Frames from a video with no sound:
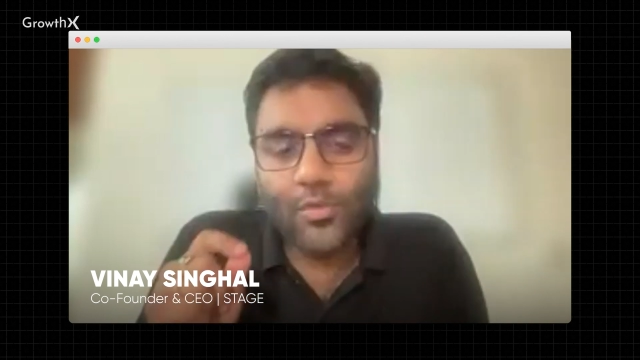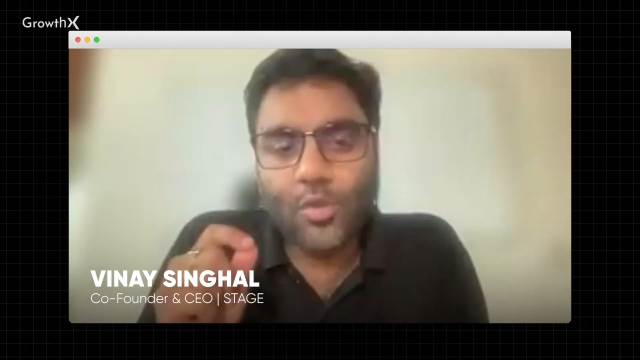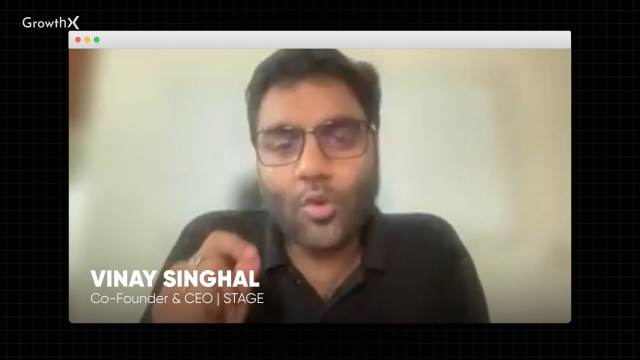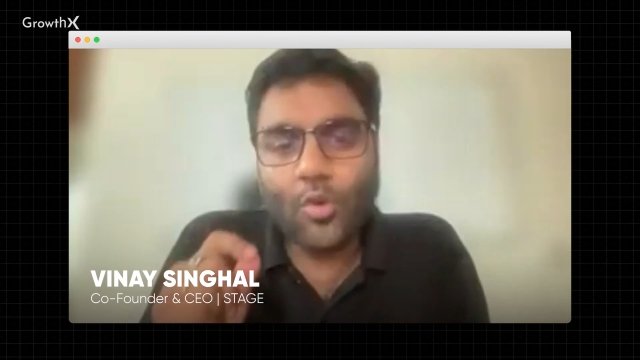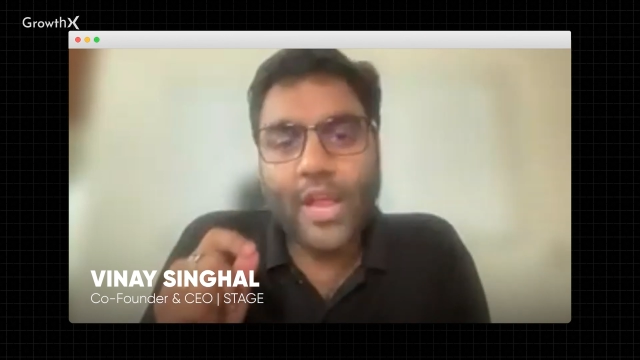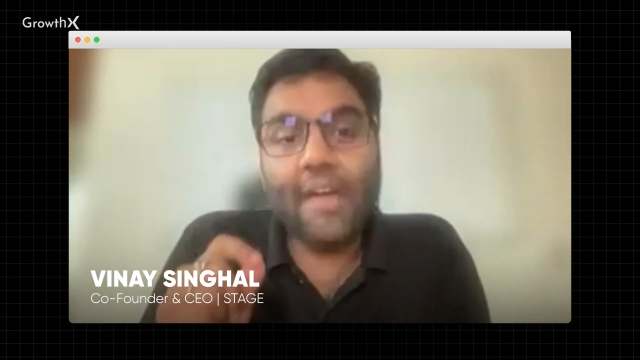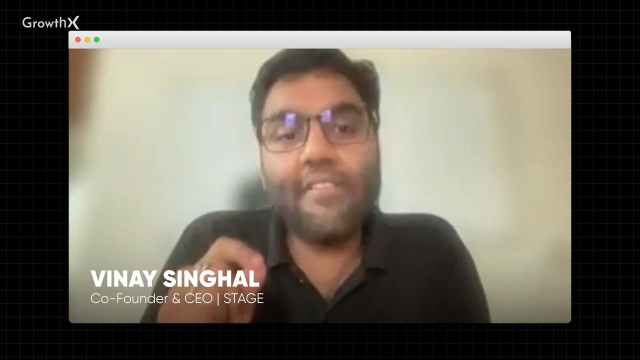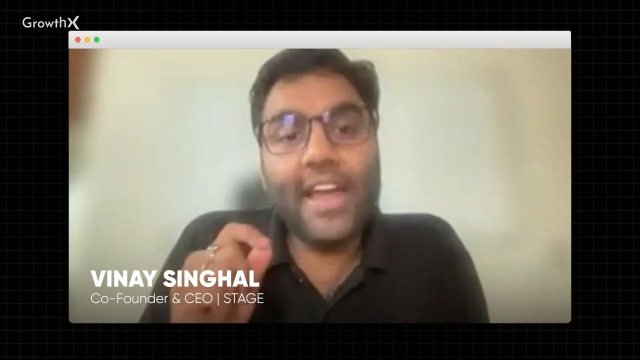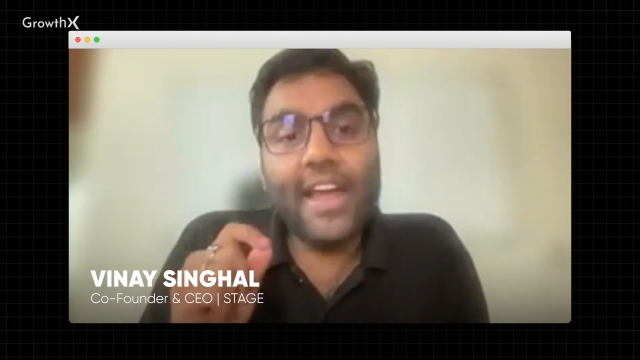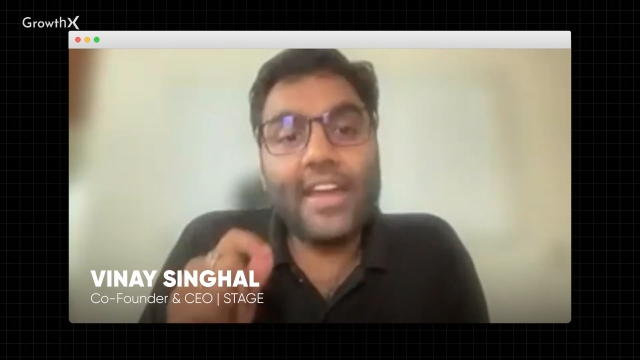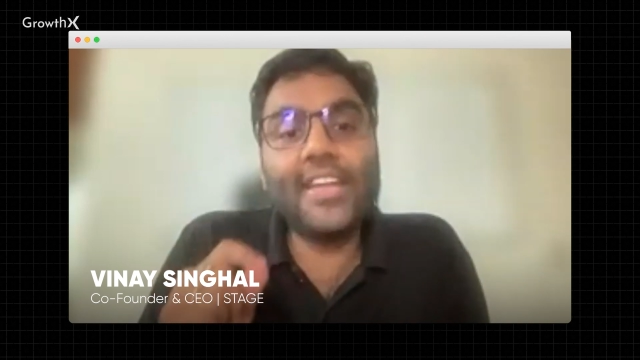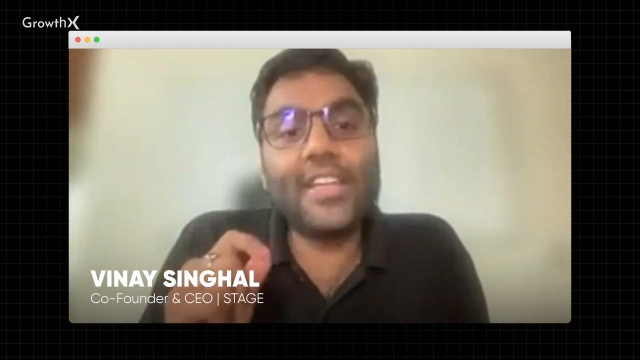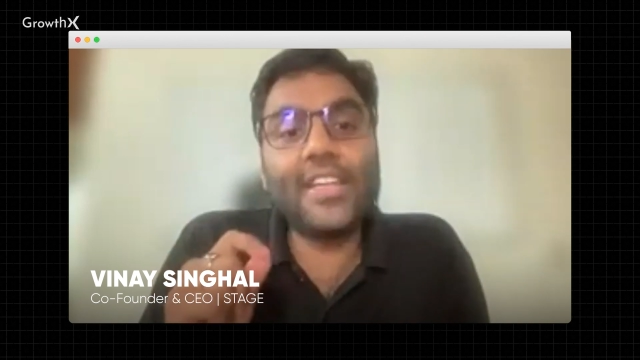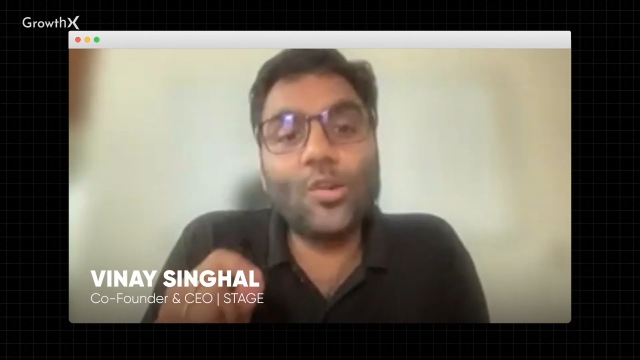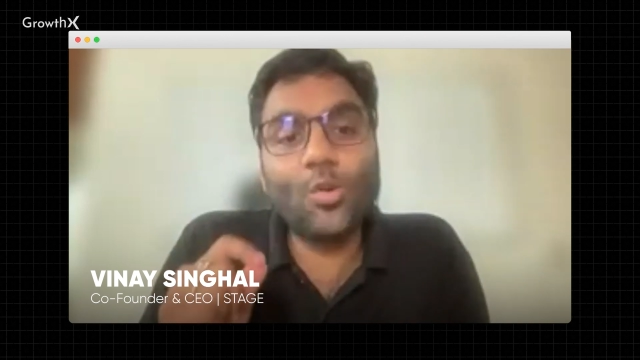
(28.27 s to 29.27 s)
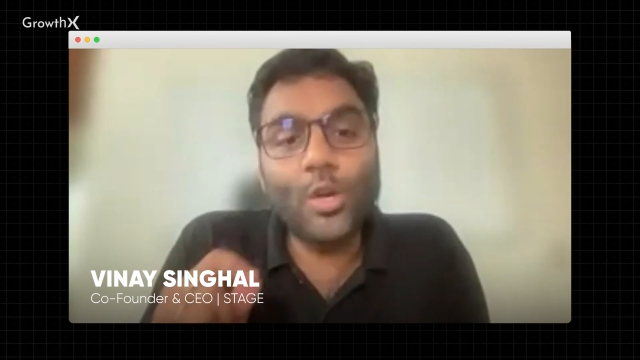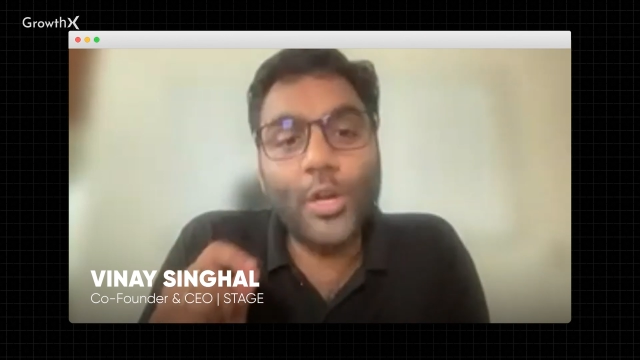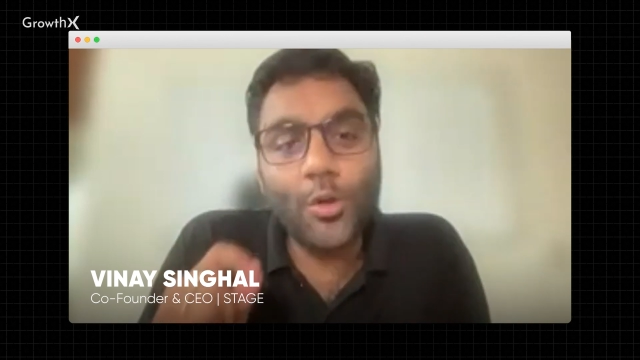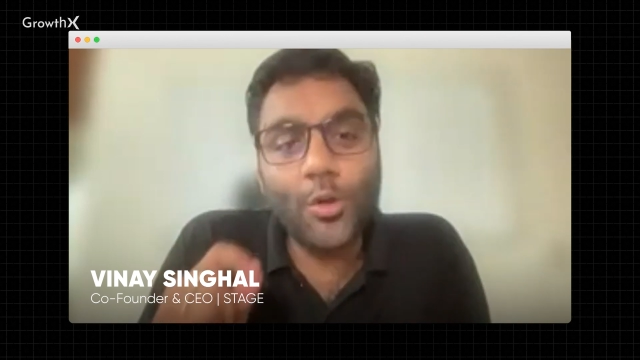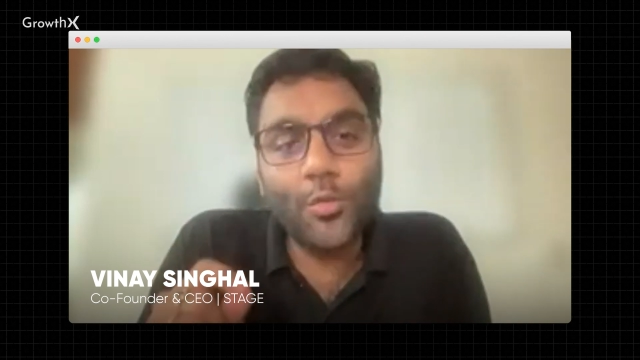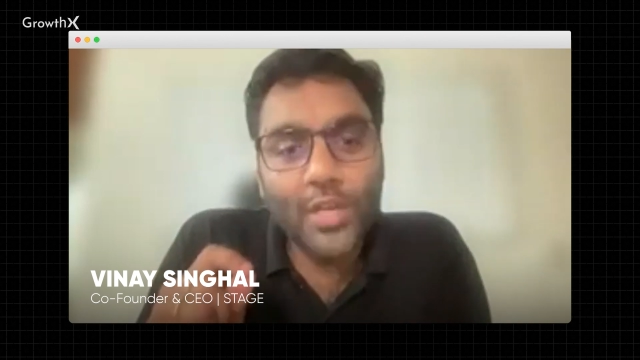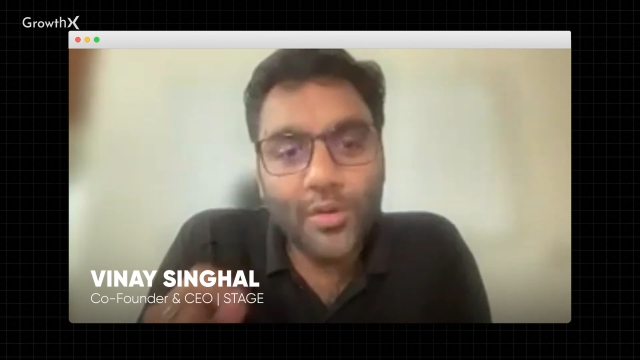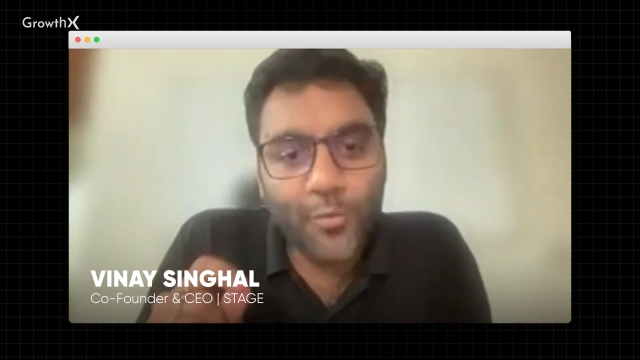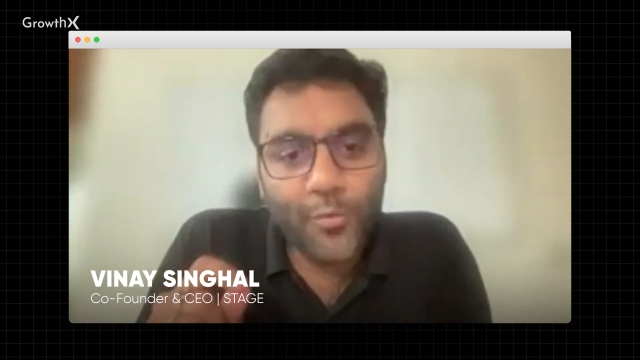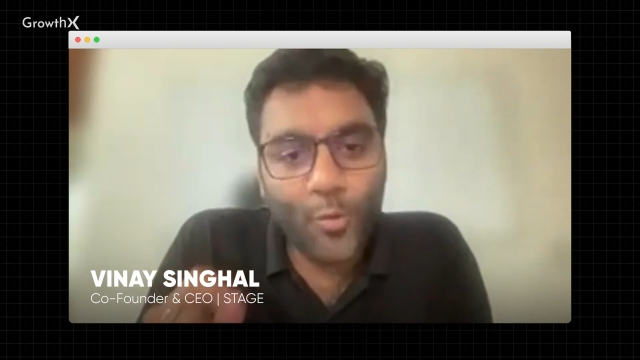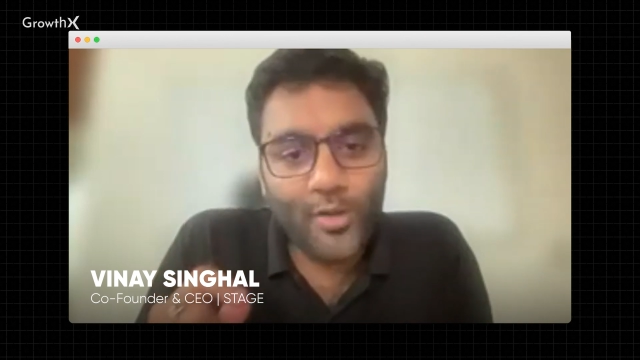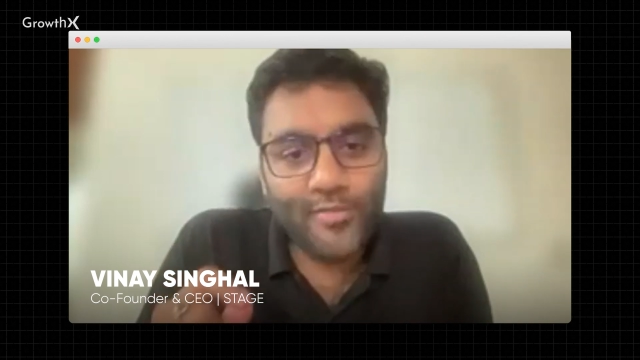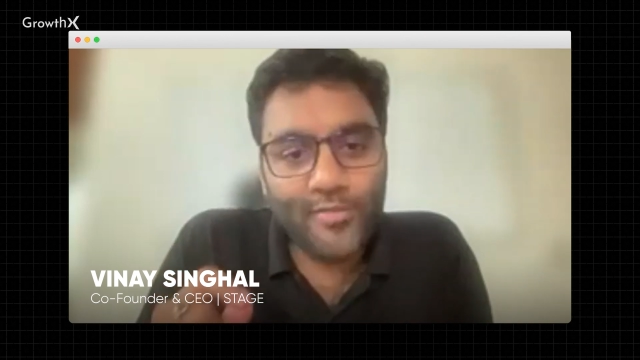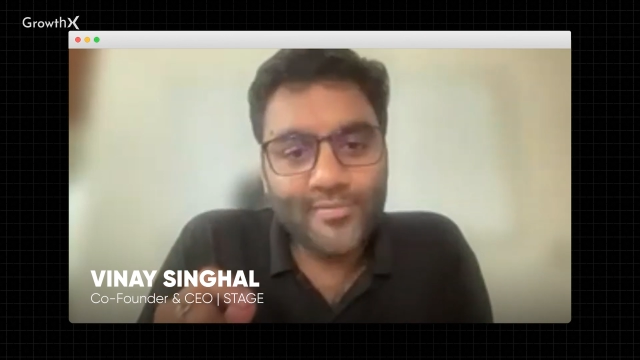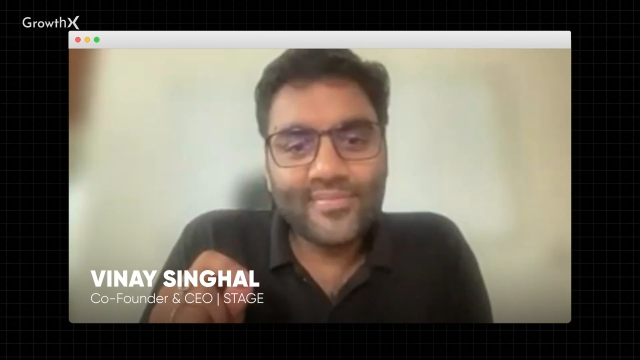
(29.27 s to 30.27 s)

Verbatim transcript: don't have any other OTT on their phone.